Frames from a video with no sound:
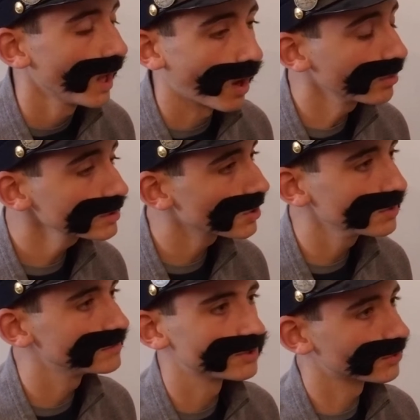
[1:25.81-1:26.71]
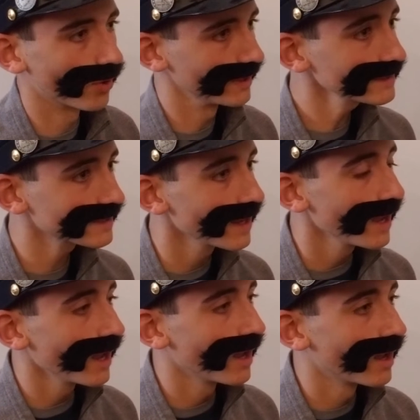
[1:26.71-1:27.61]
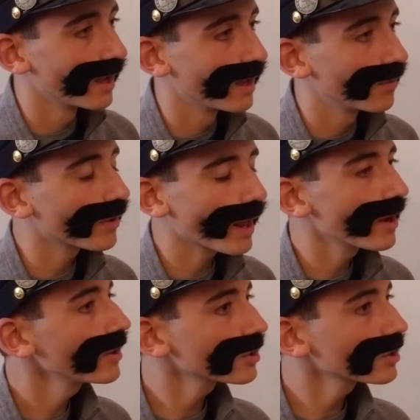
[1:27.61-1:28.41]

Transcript: I went to use the toilet when I heard a